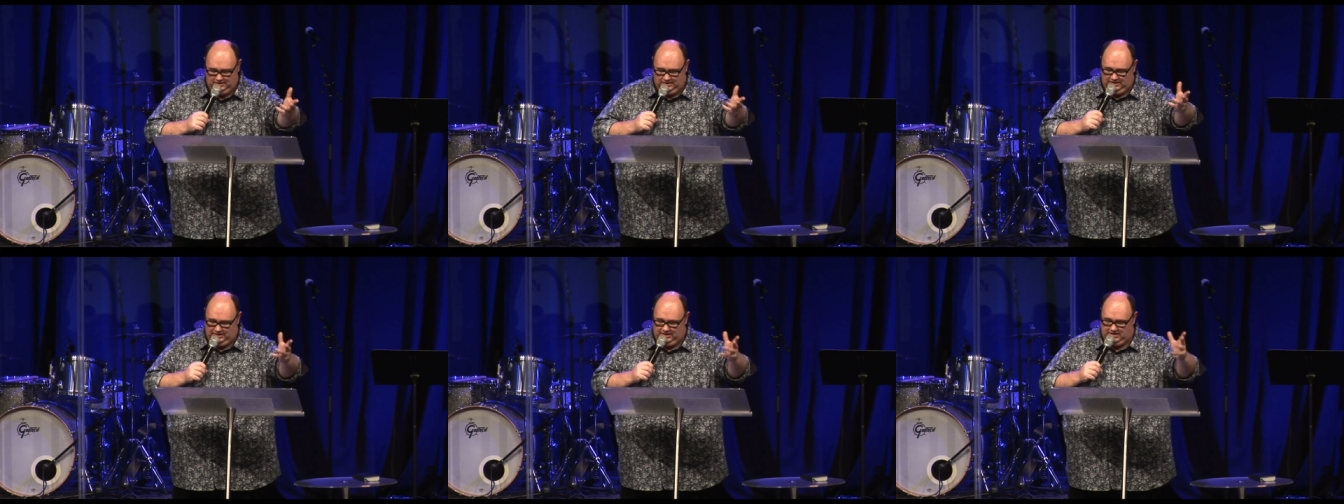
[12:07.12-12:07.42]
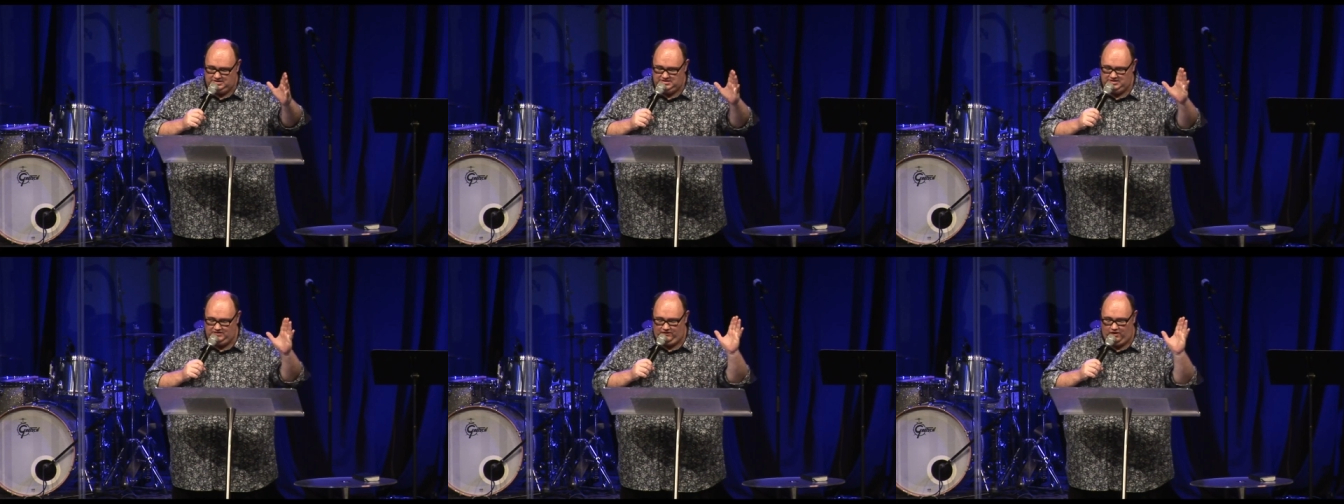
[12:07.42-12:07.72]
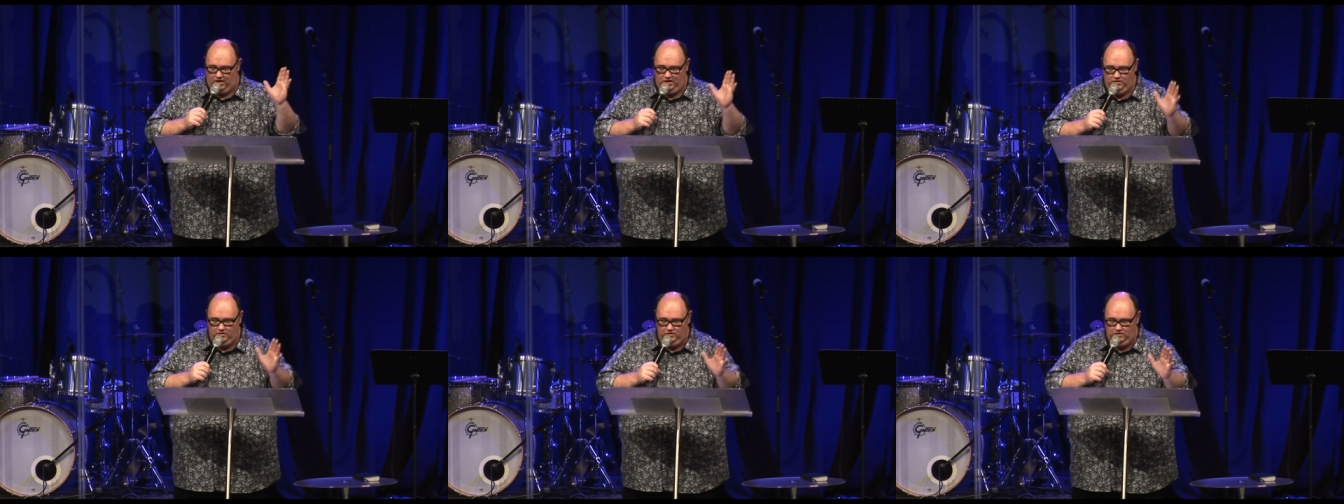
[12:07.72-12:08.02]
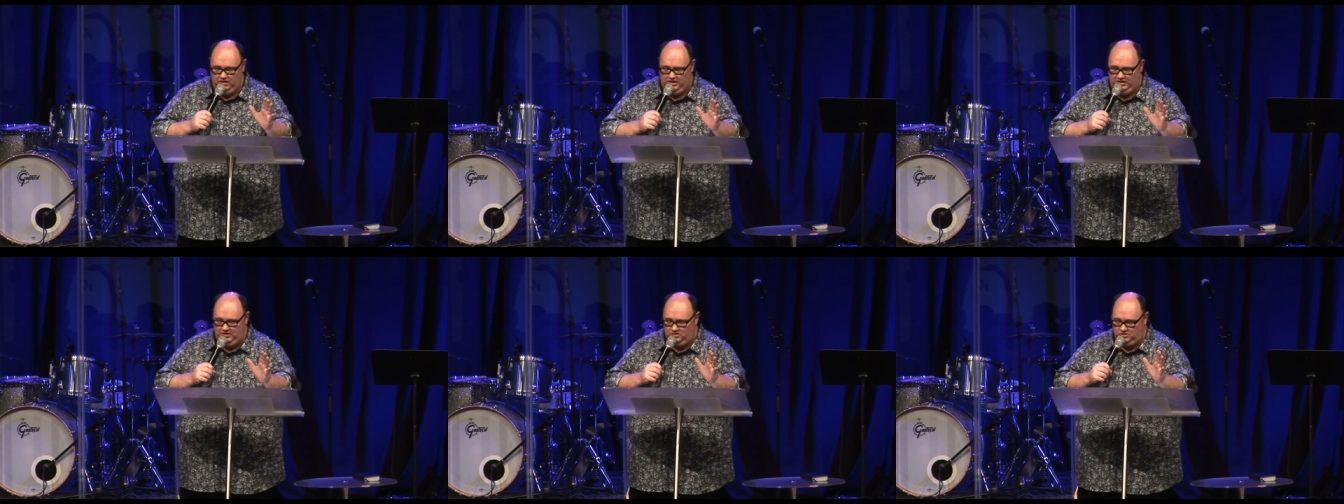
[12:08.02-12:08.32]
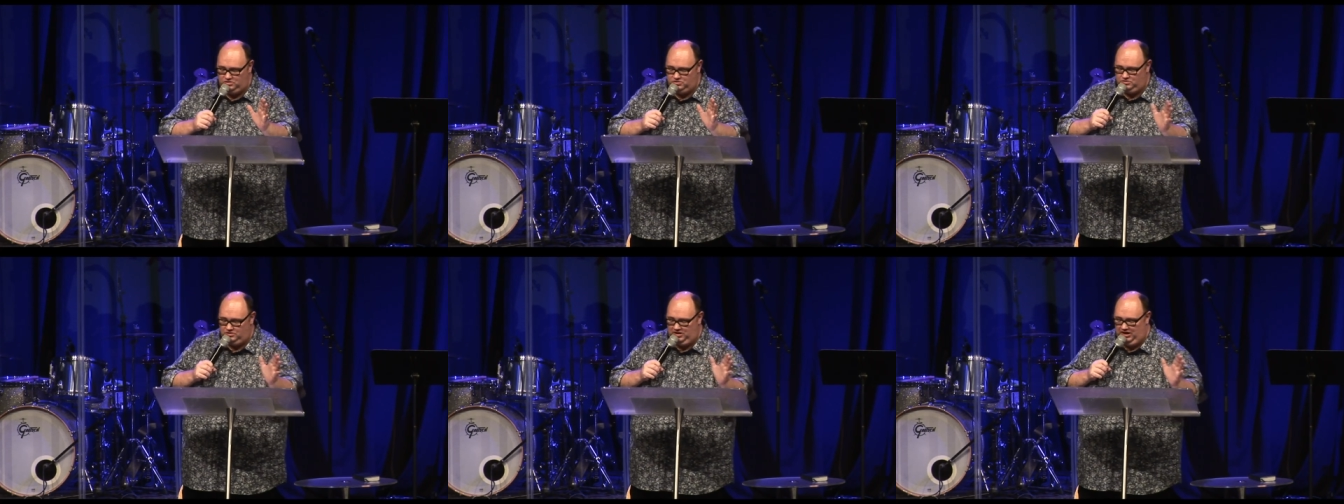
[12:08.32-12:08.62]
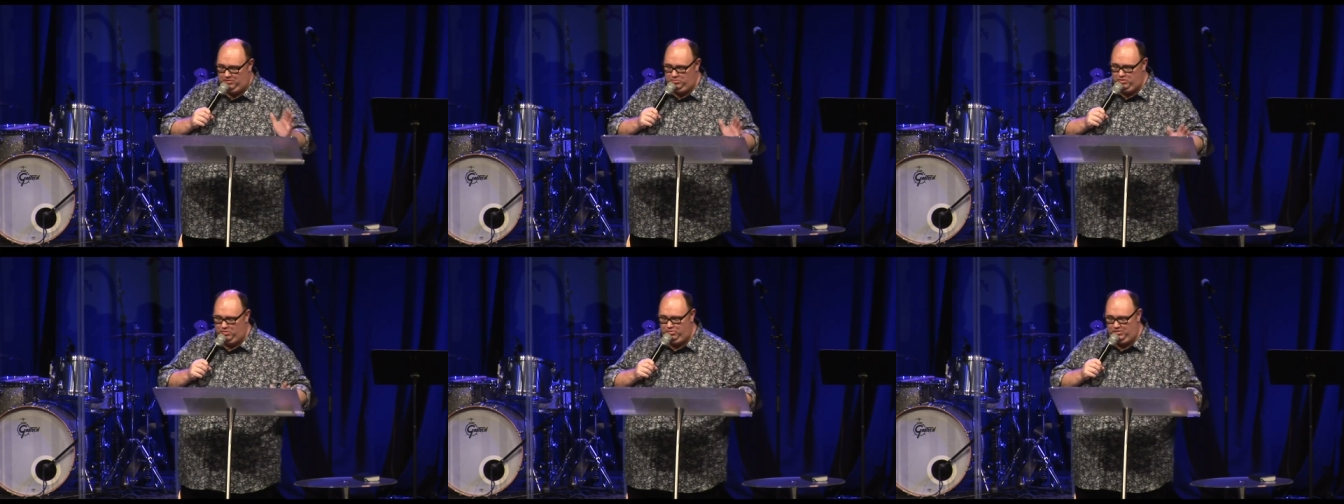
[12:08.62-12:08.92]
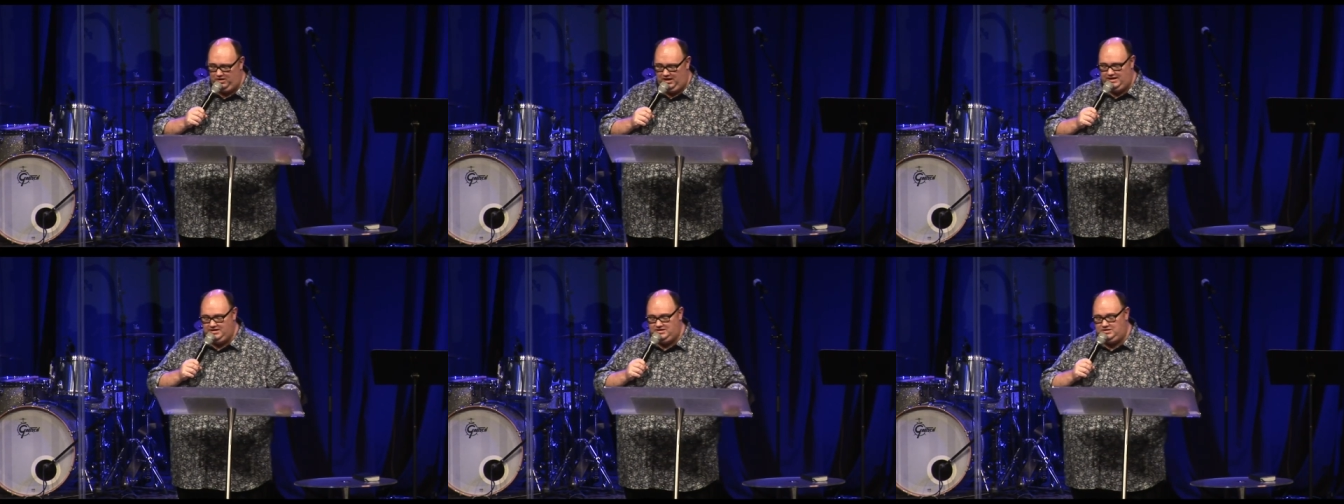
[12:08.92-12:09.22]
He goes, If only the dream
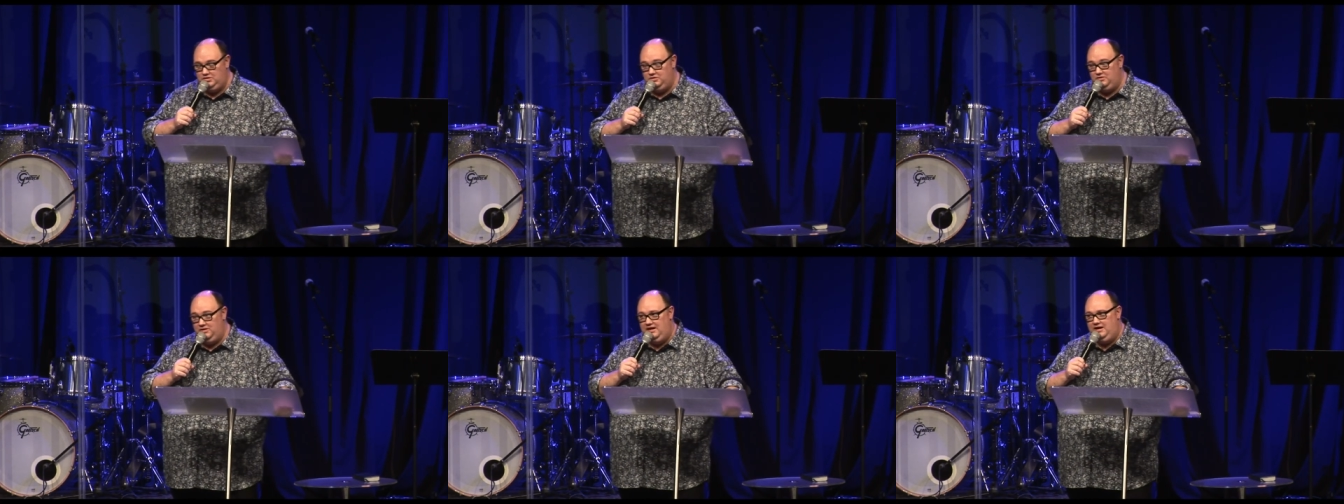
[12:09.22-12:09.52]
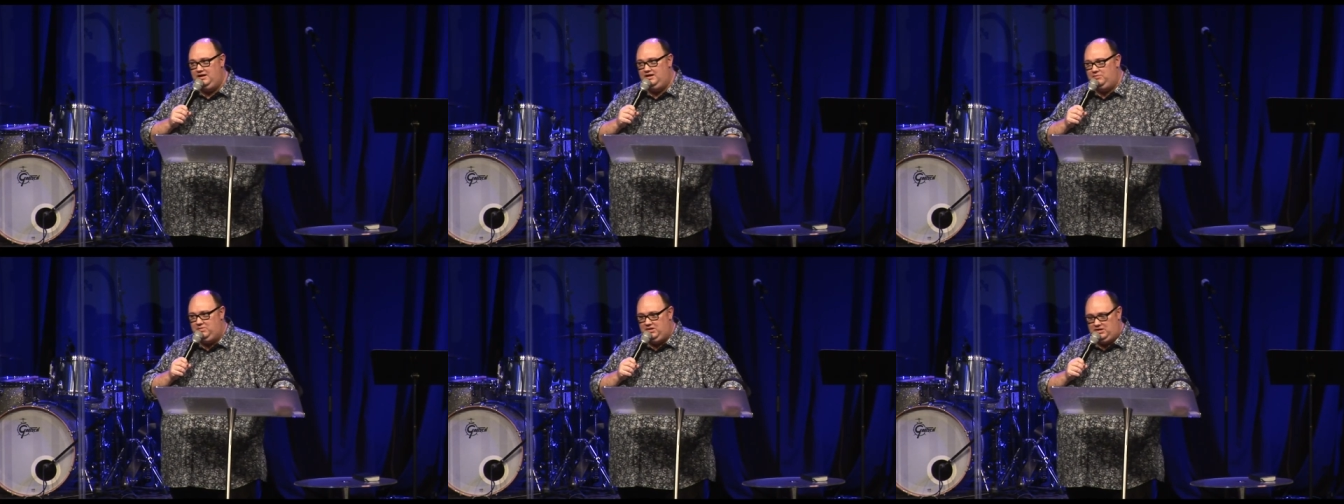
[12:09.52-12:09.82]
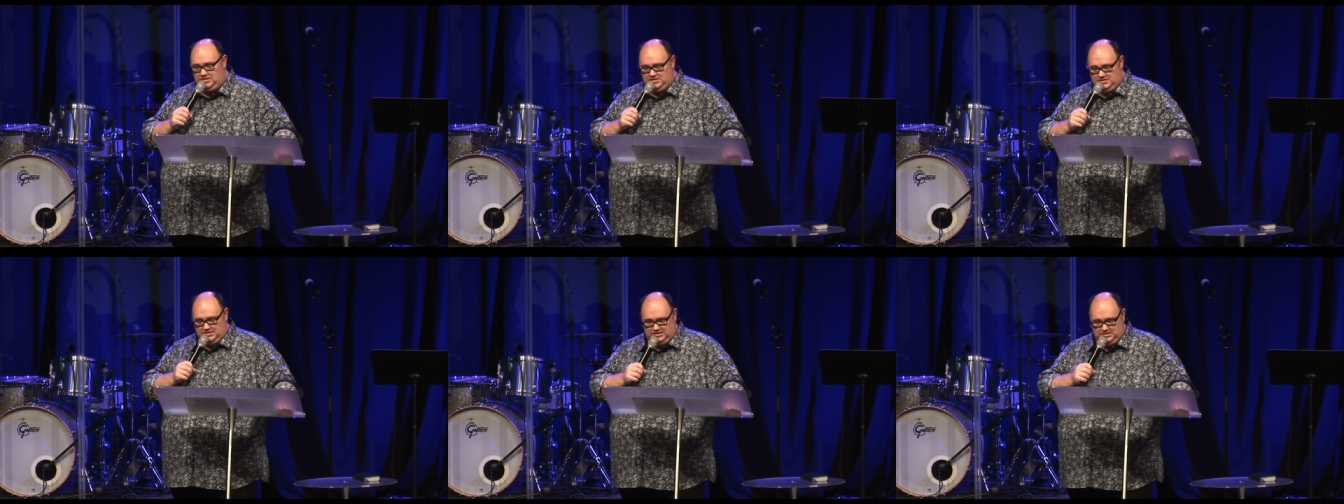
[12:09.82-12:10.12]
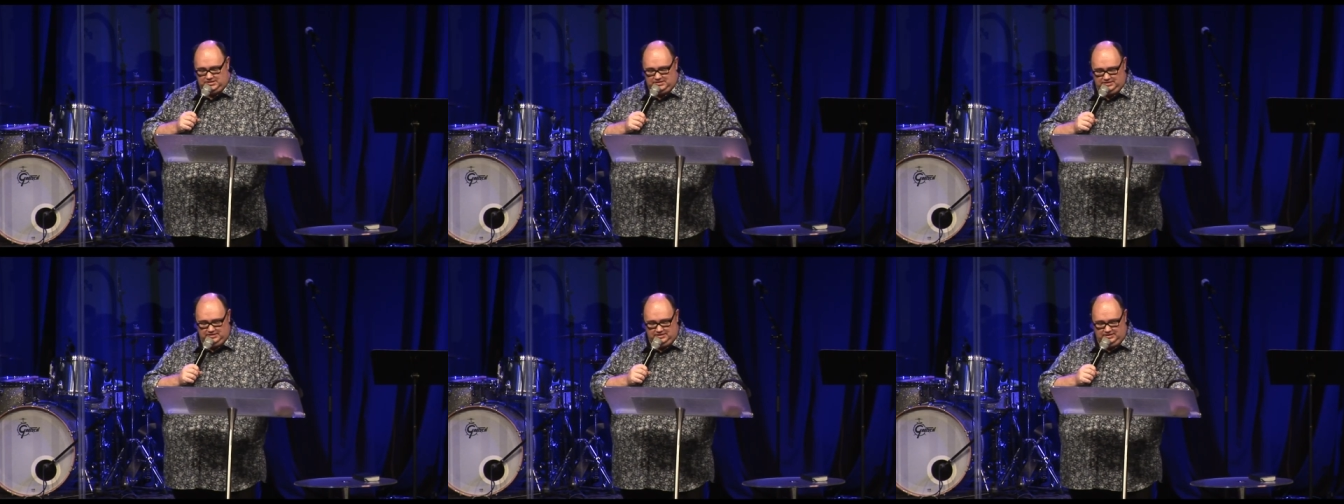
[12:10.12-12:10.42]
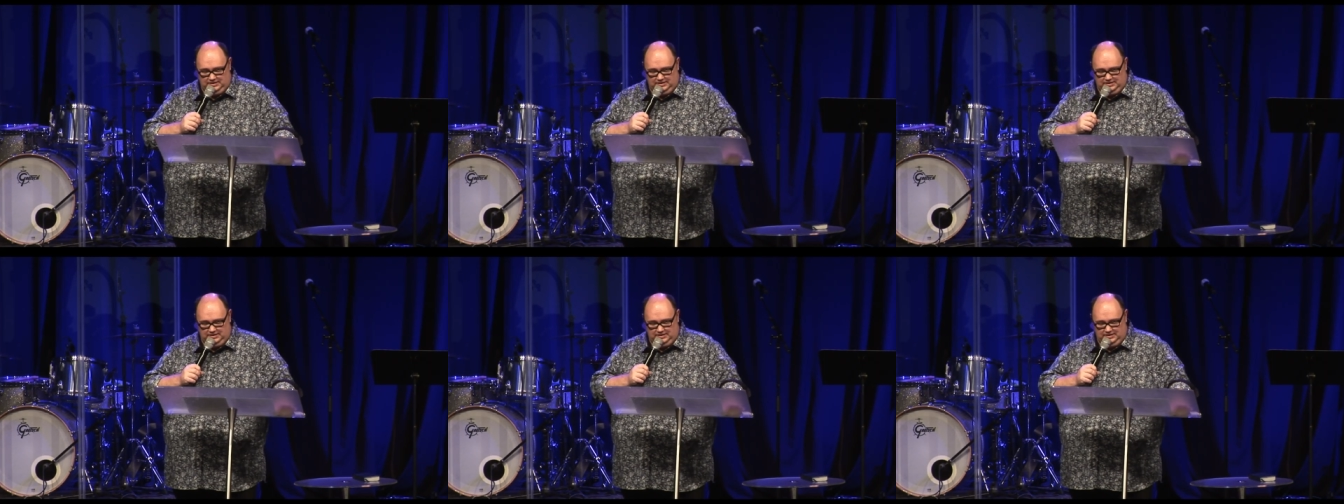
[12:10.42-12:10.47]
applied to your enemies